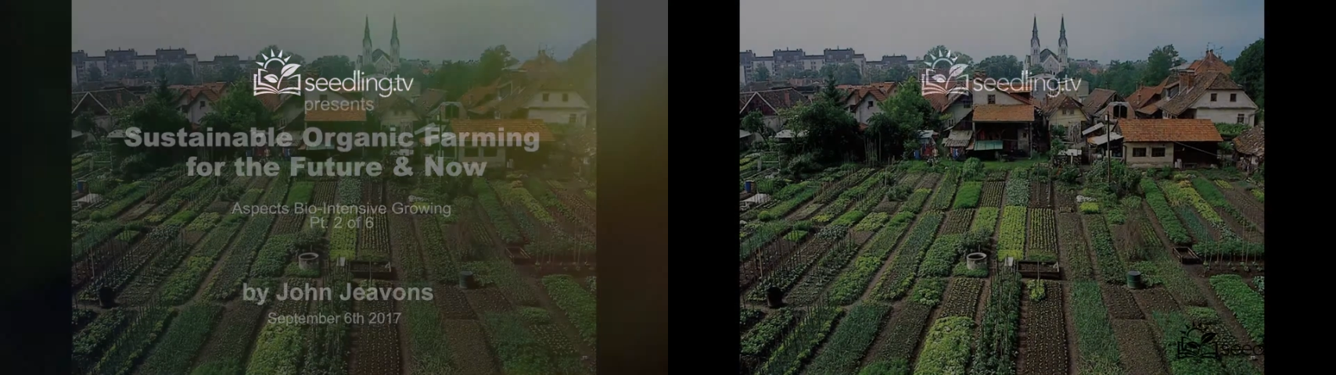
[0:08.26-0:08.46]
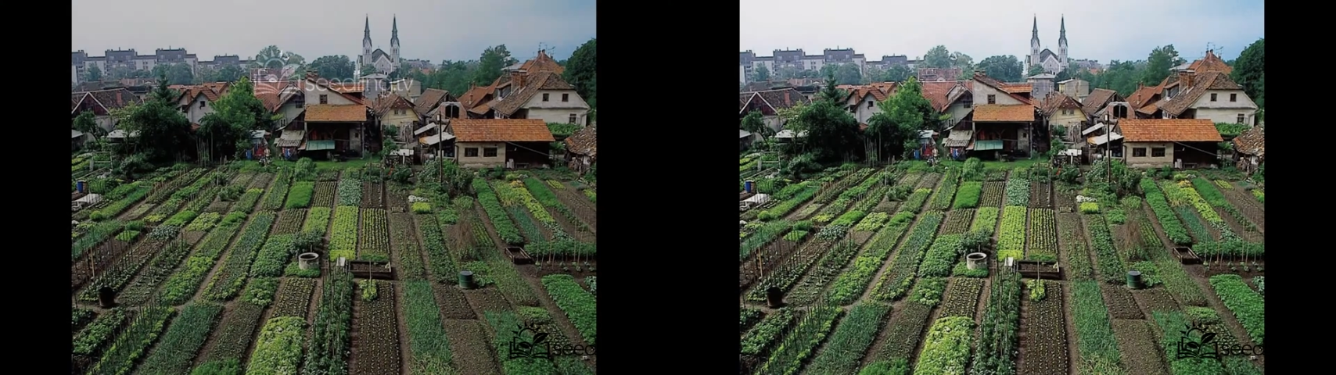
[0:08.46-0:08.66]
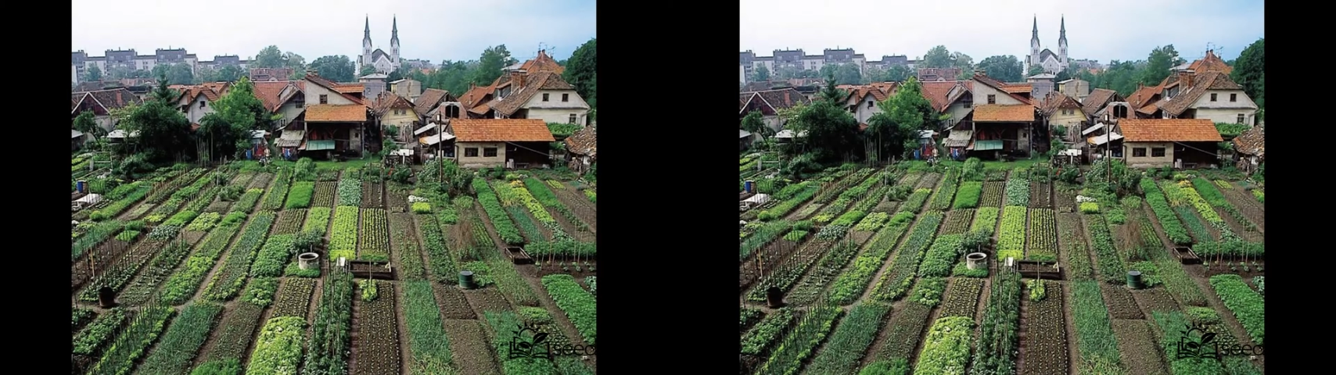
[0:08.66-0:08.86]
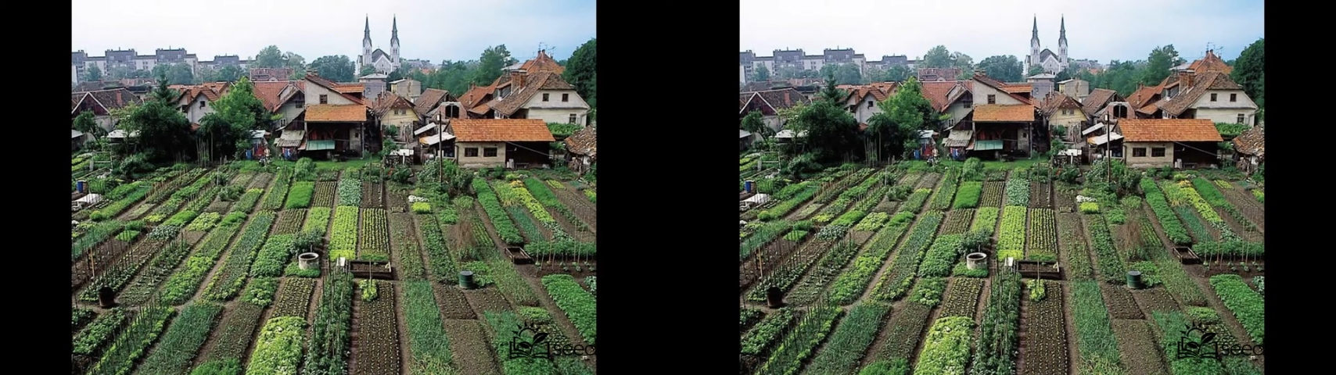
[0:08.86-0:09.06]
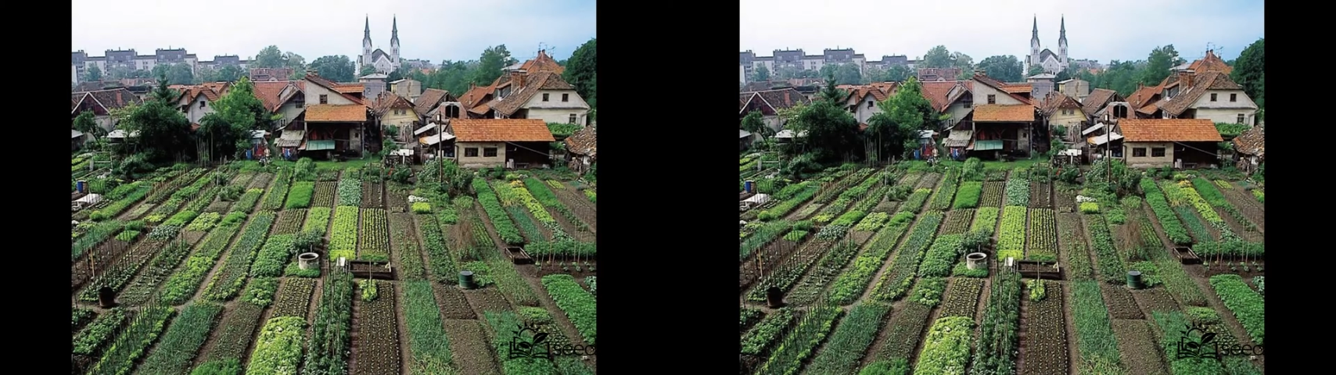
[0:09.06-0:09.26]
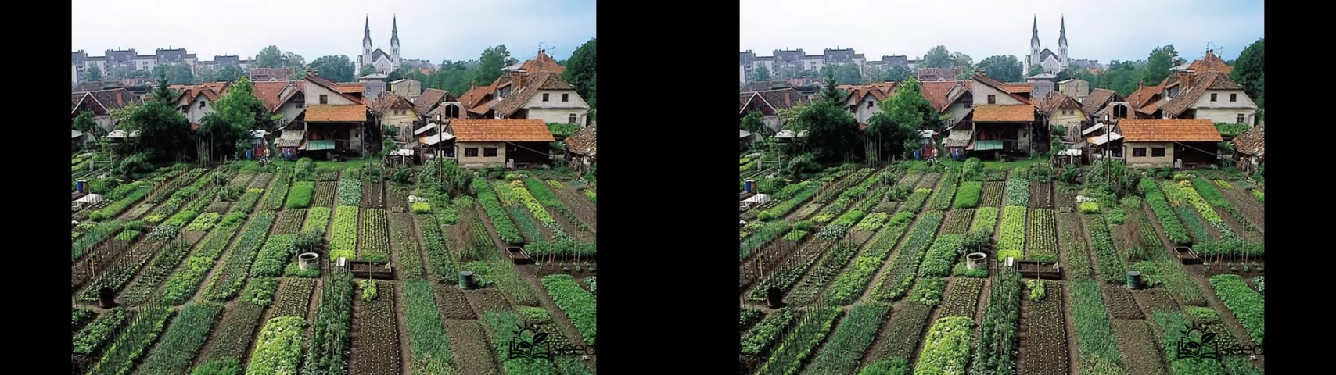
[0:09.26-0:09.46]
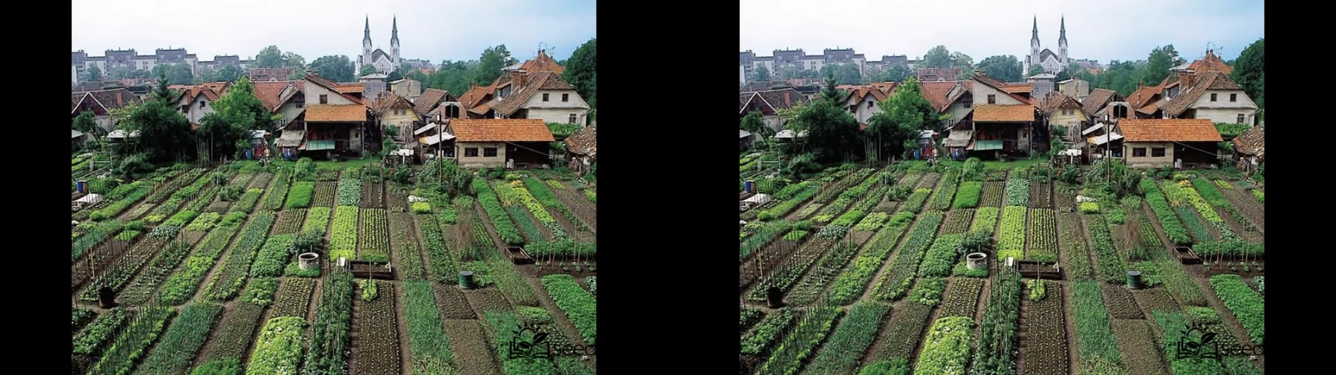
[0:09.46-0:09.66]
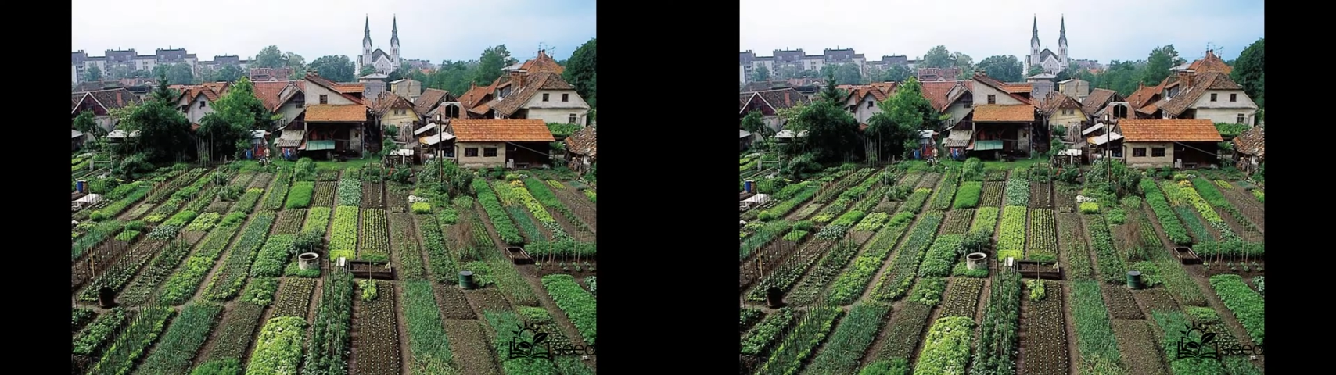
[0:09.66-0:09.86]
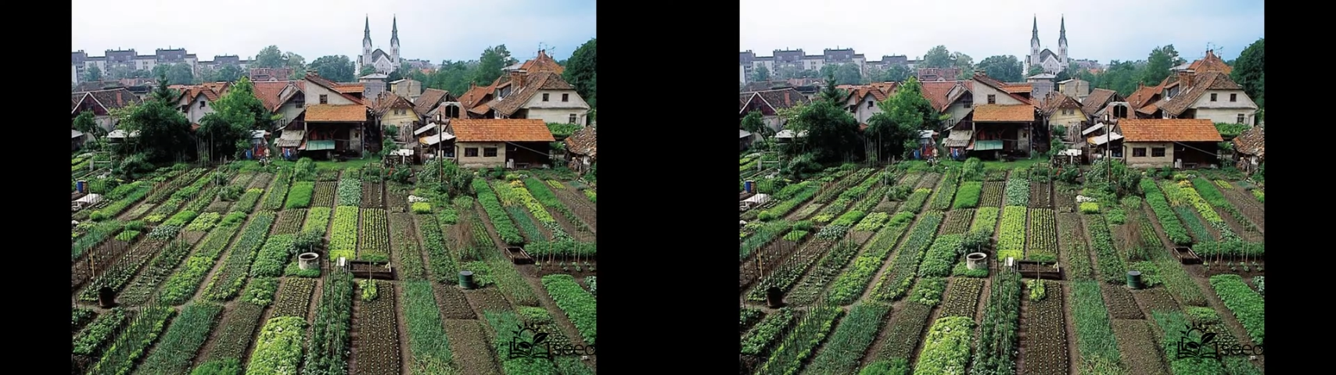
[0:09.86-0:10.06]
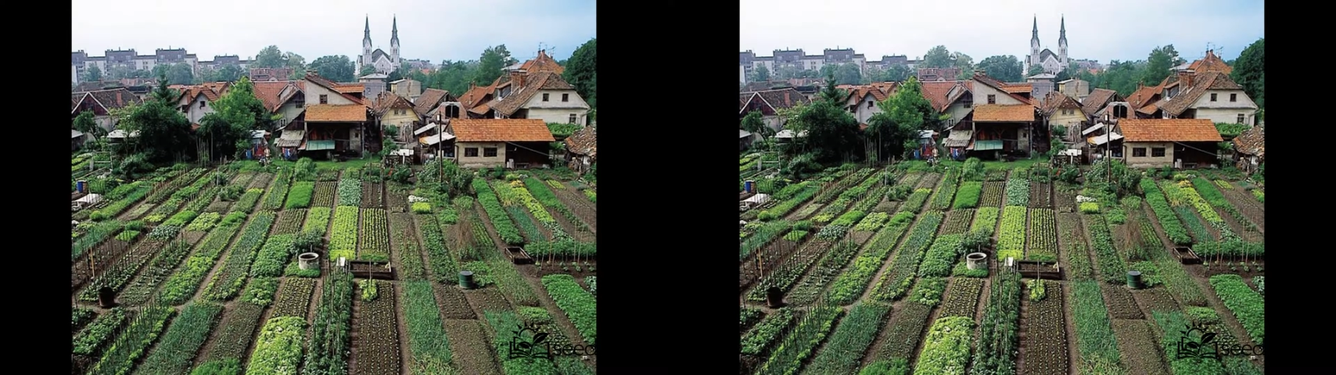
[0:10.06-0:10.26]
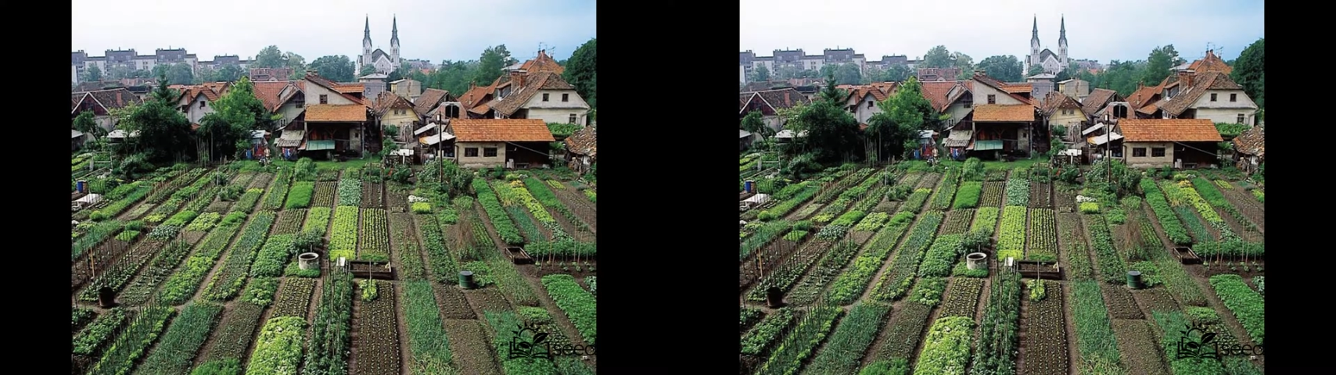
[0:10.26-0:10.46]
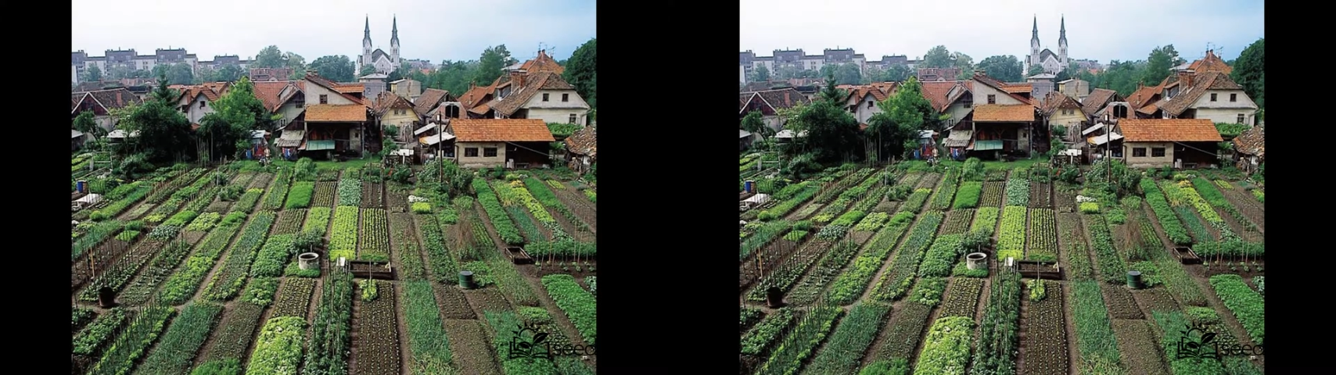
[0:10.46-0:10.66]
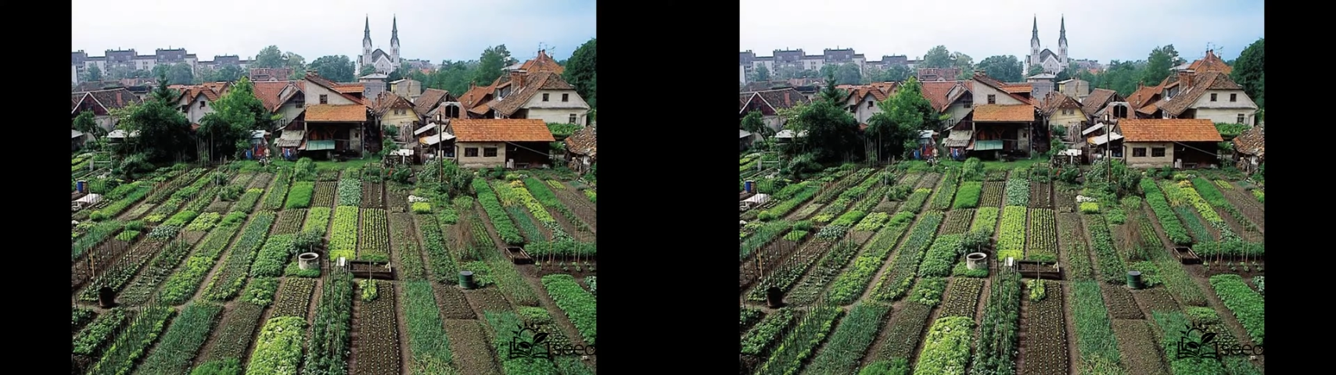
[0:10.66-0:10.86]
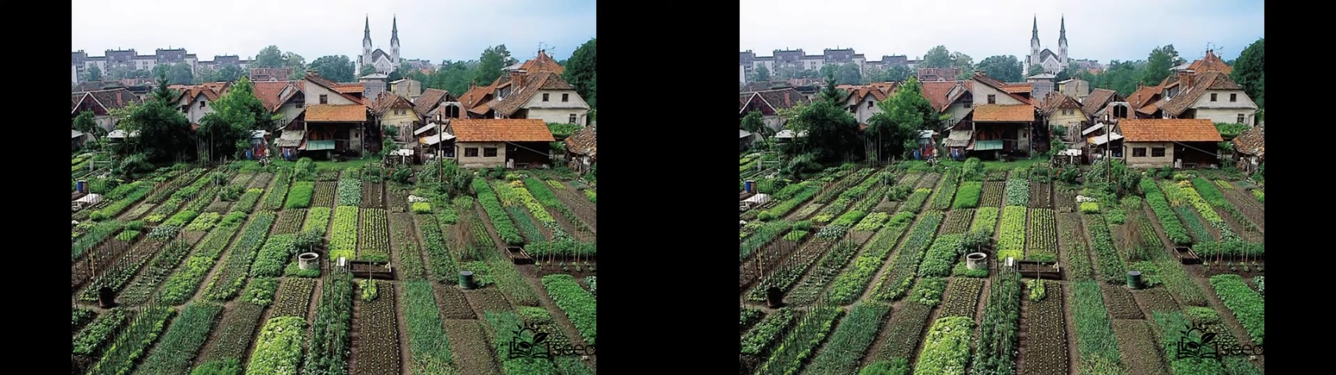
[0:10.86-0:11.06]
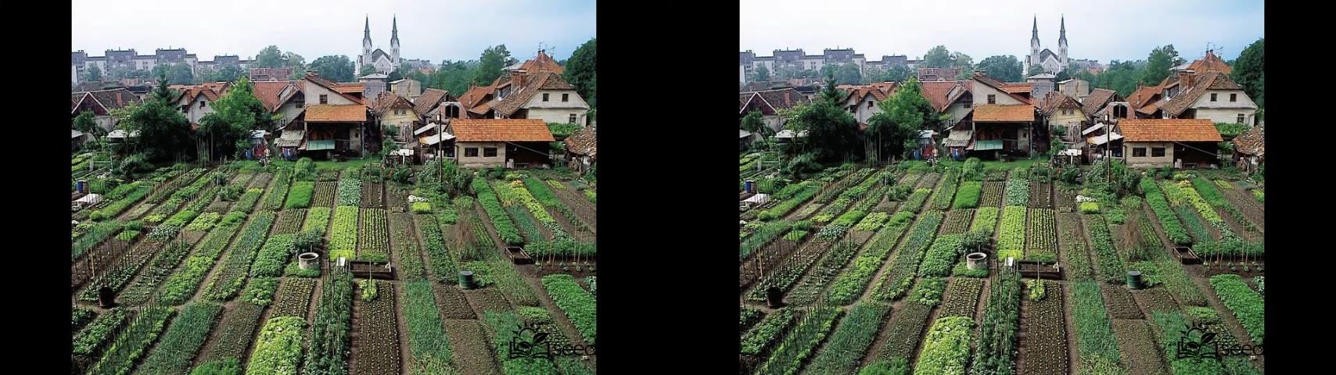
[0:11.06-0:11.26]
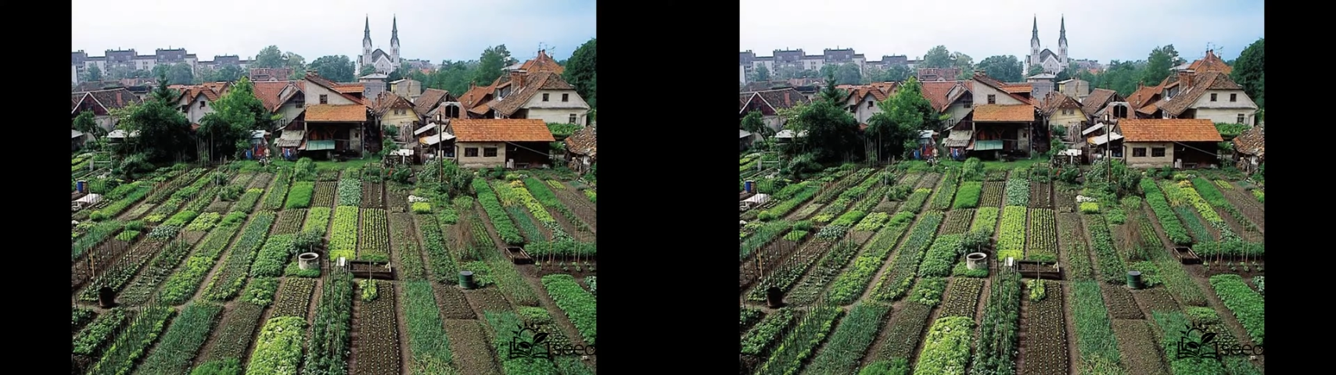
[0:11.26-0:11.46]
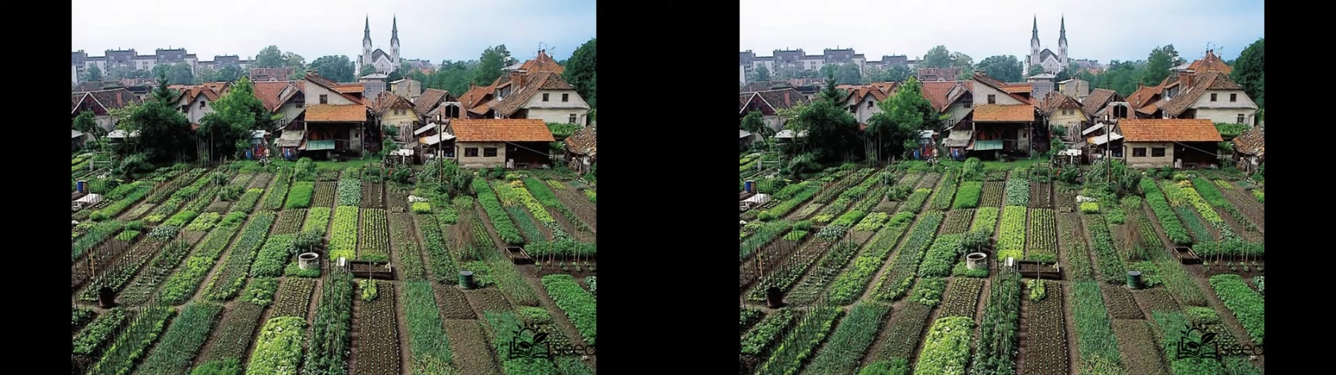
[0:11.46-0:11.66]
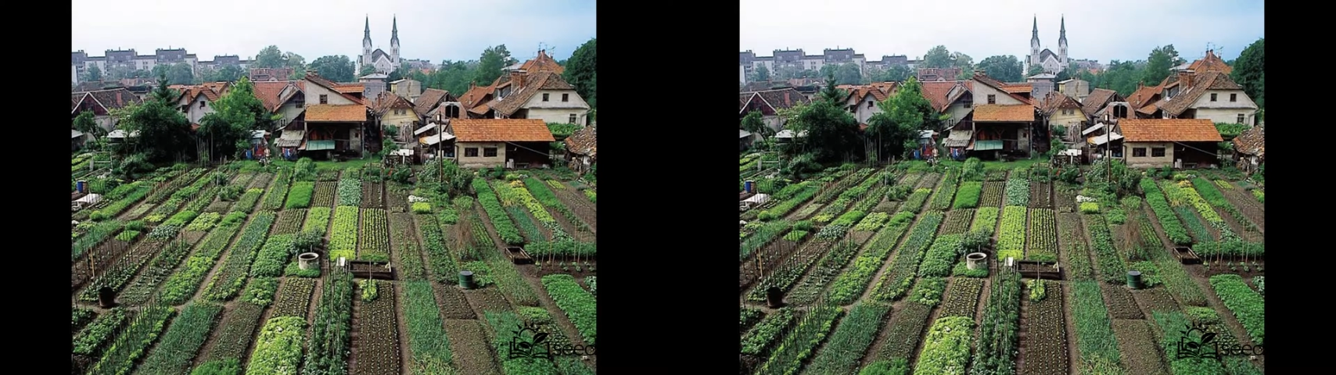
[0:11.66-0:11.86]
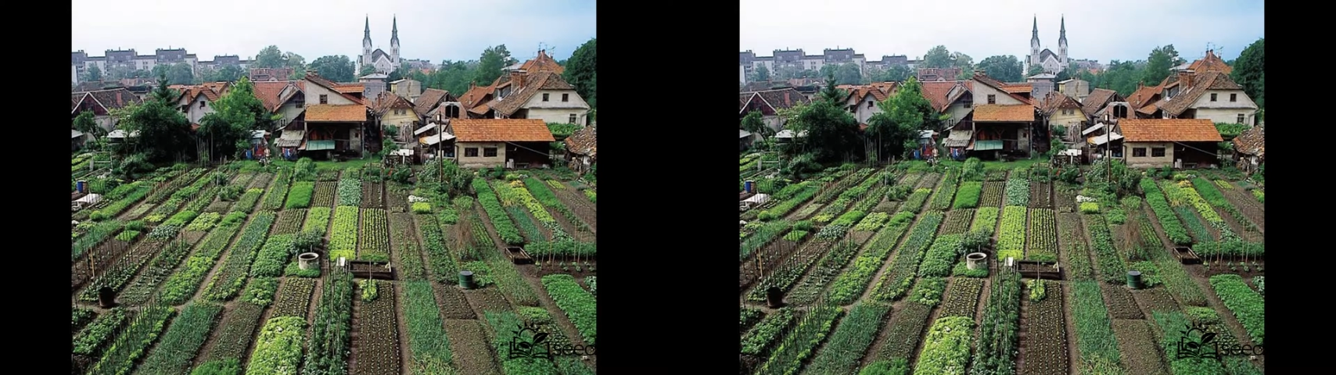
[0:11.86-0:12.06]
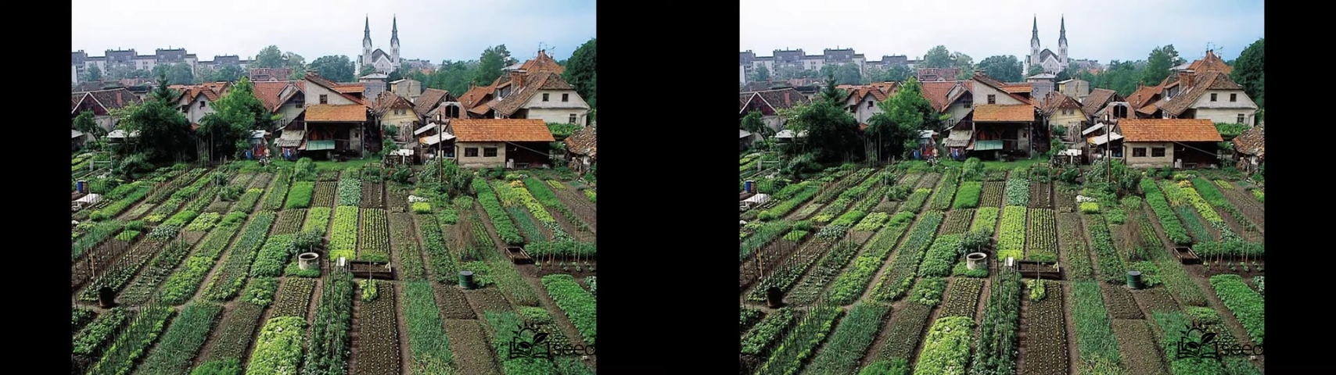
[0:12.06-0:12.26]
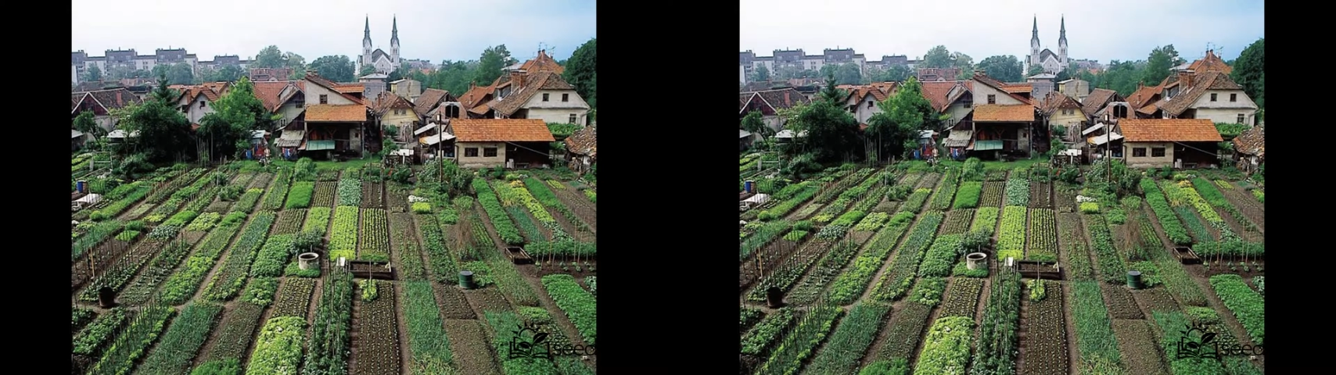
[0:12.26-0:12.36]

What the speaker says: (no speaker visible)